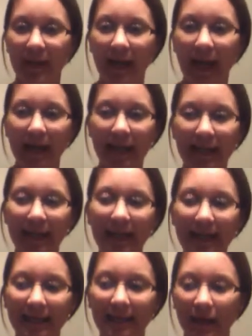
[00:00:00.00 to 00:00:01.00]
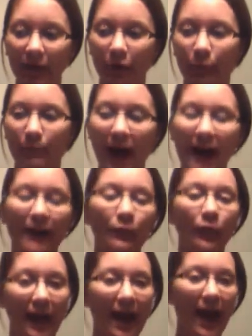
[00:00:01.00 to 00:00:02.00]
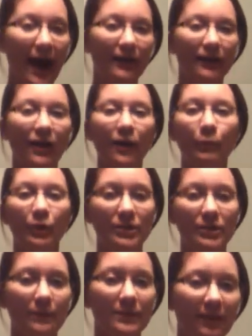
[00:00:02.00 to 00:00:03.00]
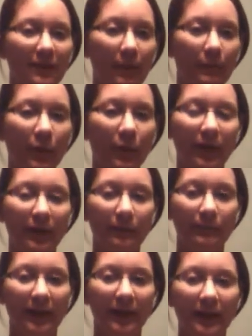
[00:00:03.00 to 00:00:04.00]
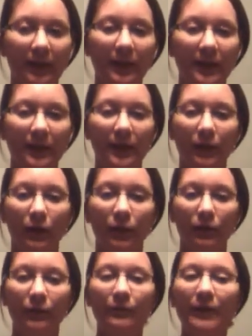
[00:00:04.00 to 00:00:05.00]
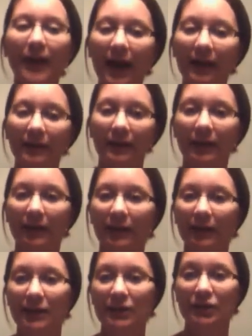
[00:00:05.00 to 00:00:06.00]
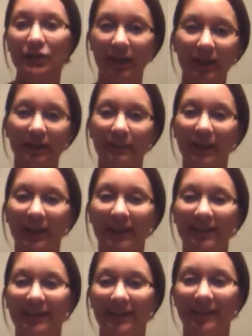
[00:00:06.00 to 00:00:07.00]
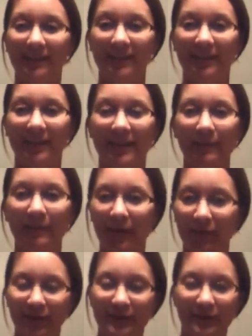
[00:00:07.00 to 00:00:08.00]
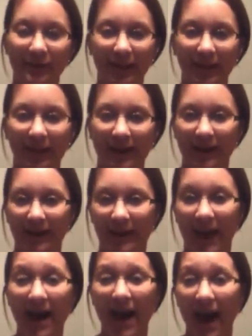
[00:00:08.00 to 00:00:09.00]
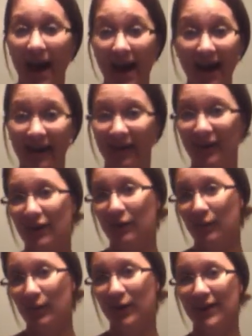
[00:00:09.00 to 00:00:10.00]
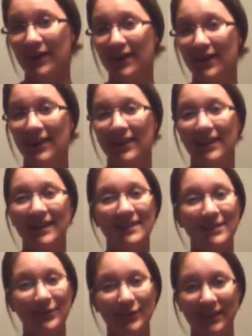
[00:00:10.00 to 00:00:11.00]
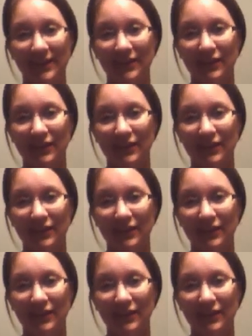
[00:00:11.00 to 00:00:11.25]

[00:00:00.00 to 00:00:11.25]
And I can't undermine what I had accomplished up to that point, but the reality struck me in my first week there, and that I had a lot of work that I still needed